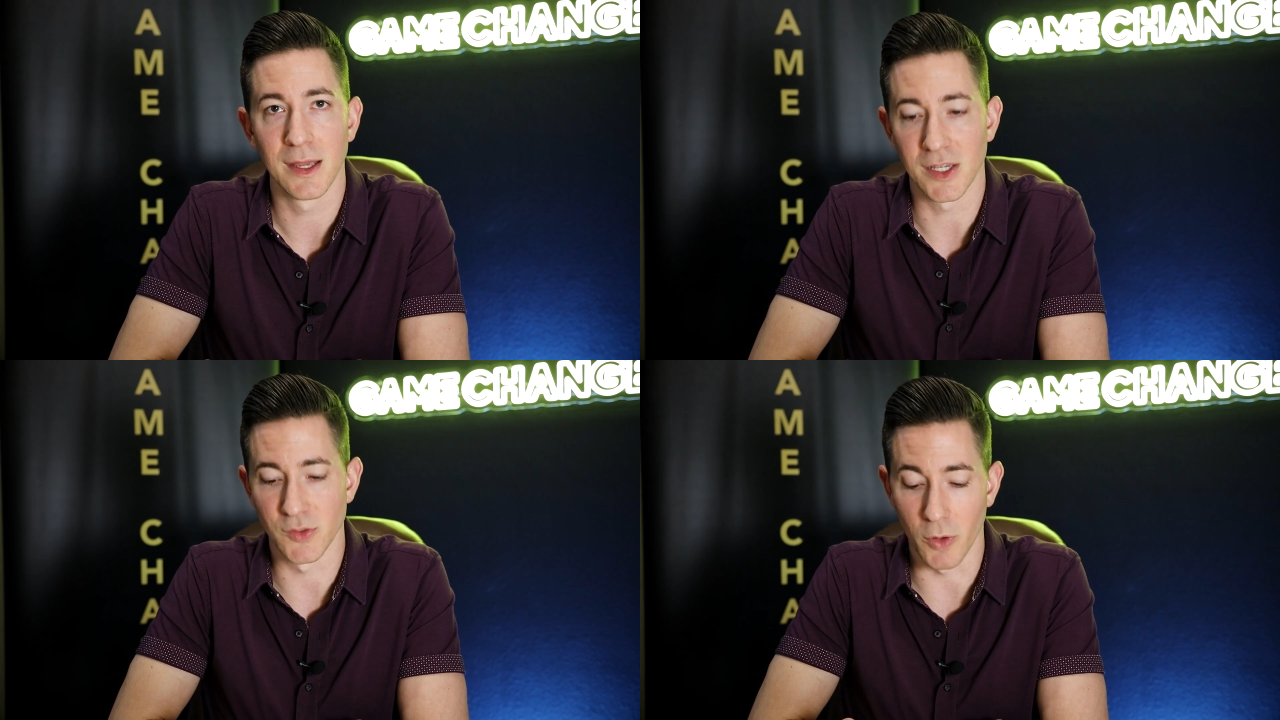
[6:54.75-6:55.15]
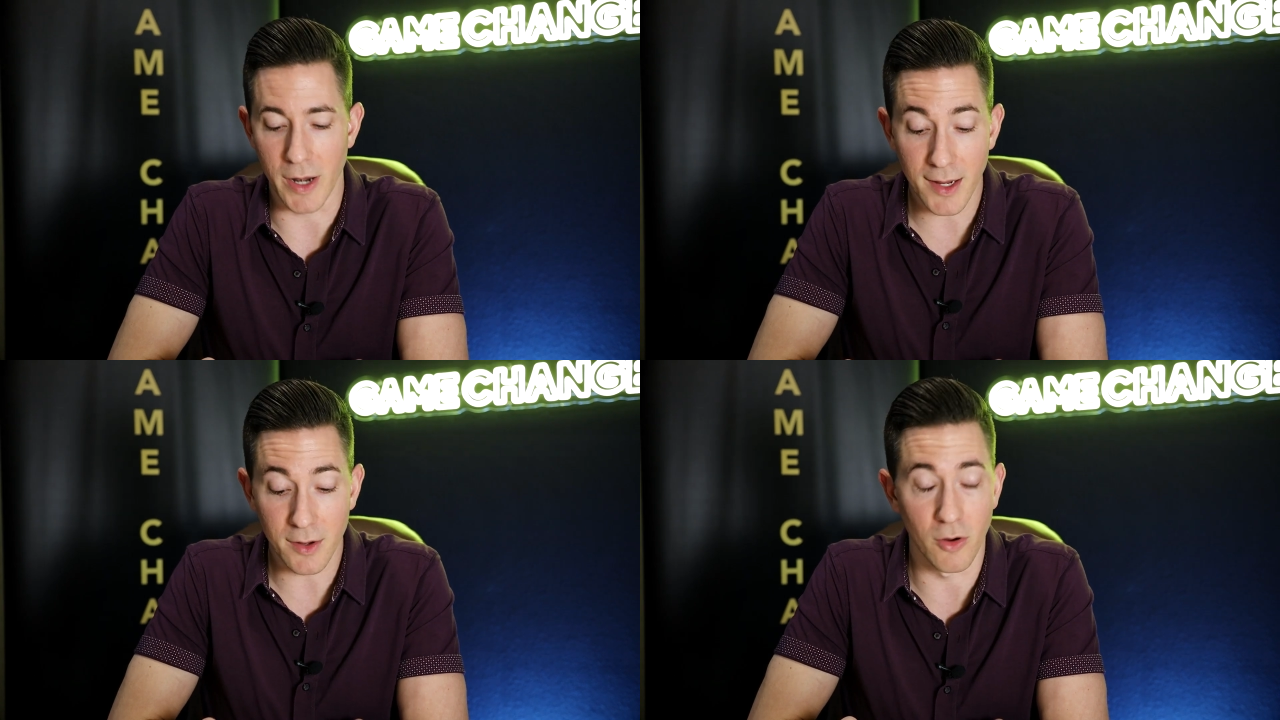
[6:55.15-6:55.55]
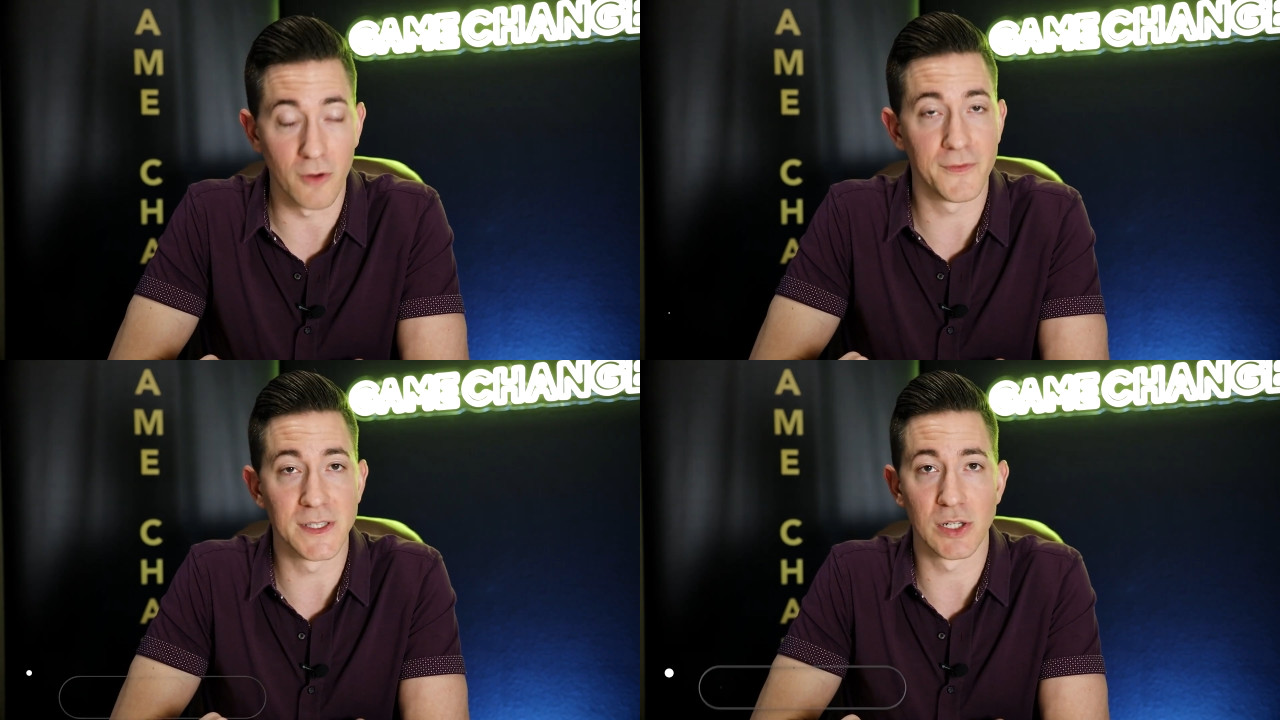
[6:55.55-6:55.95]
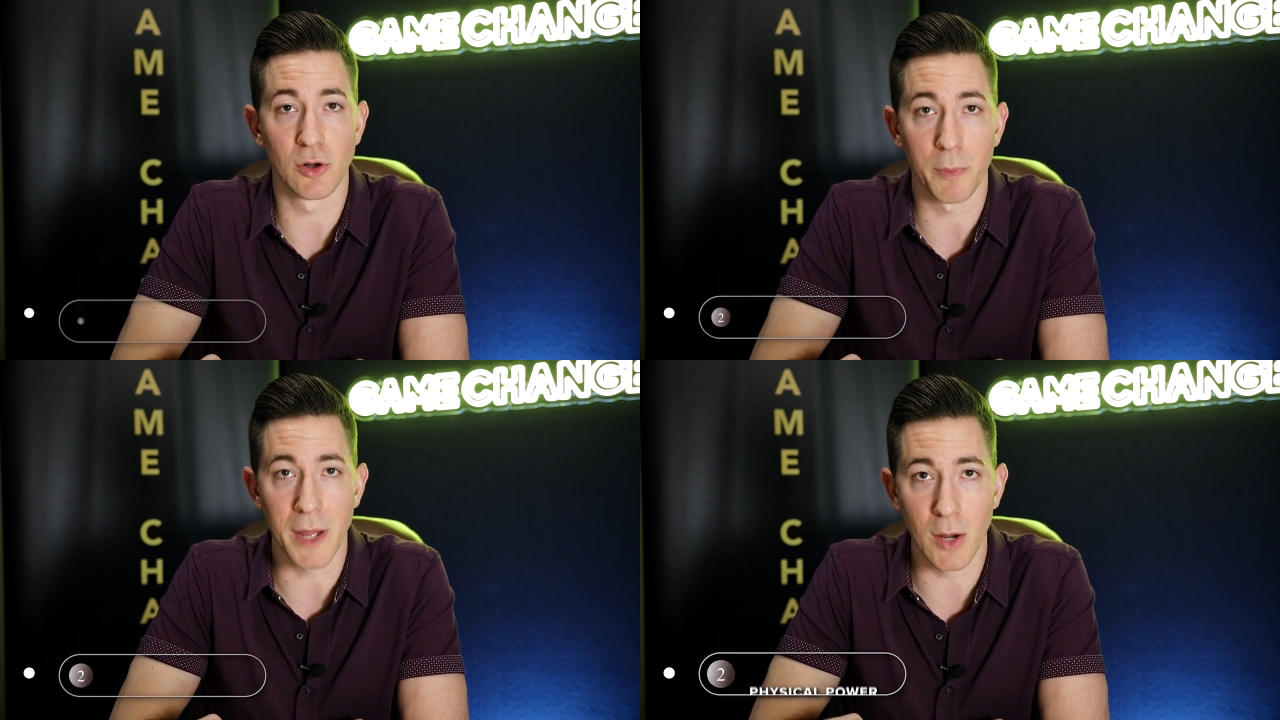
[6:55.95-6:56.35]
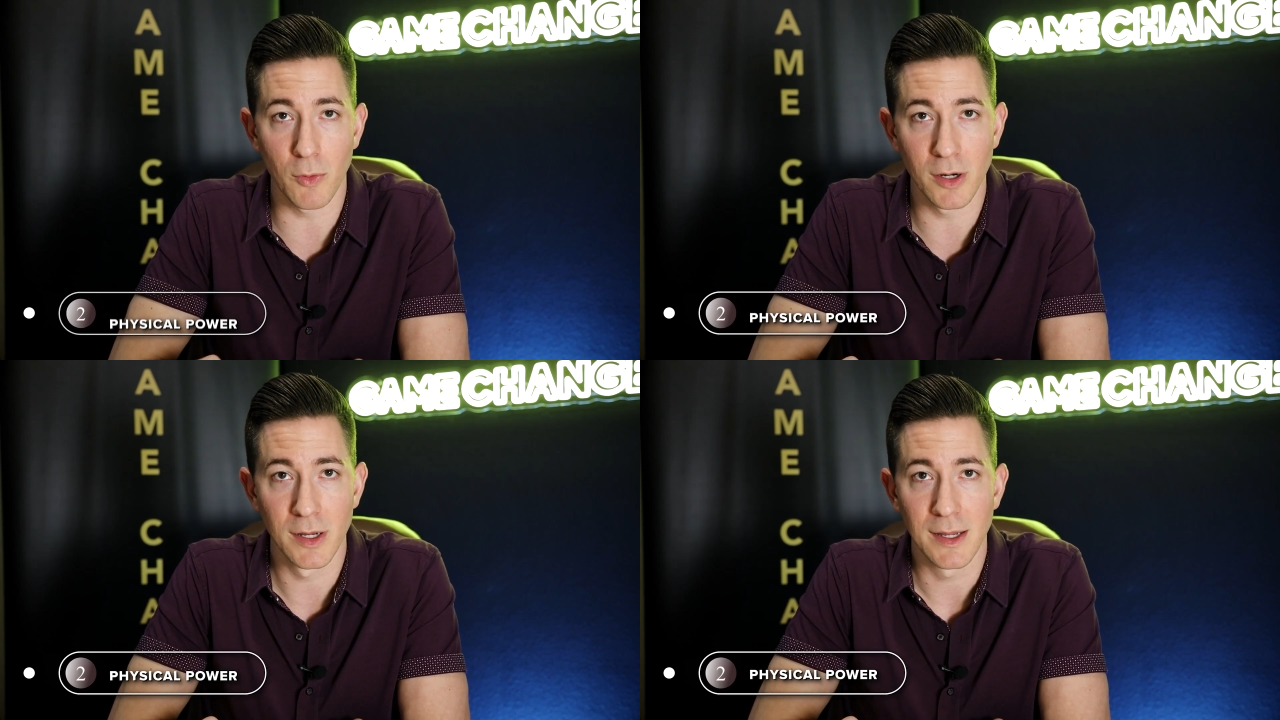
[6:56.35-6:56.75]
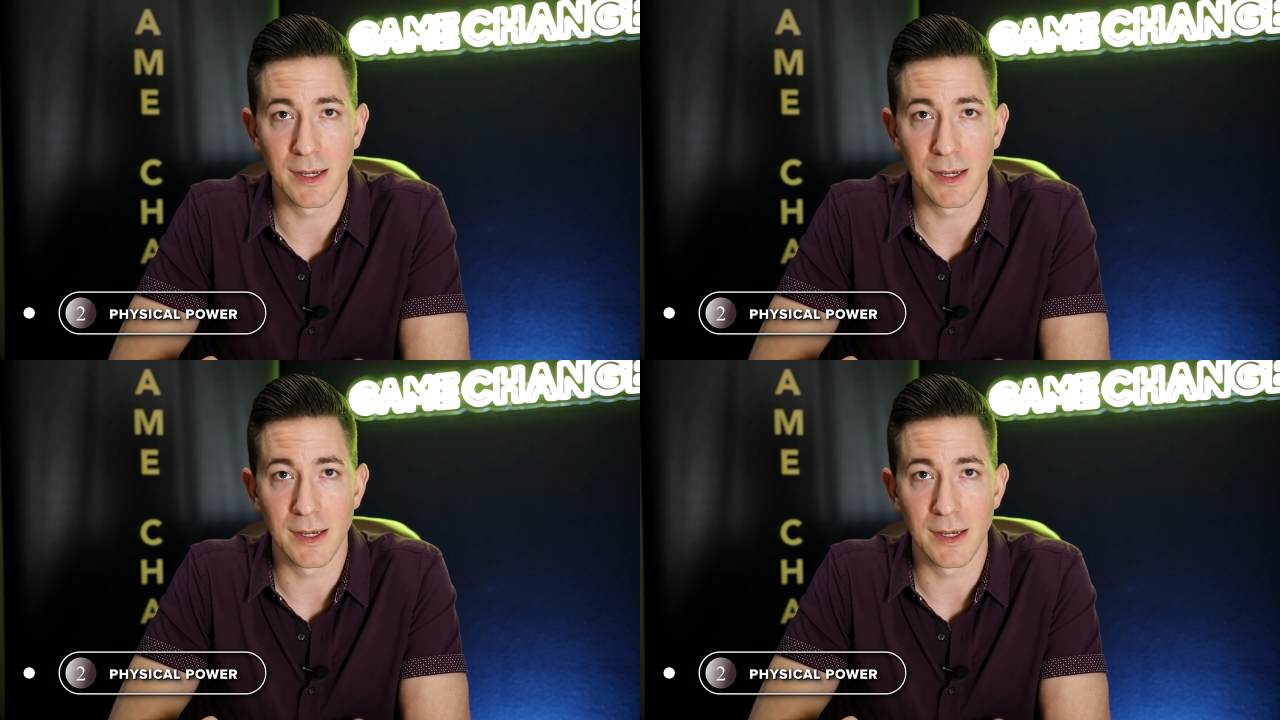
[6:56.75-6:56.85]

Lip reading: is what I call physical power.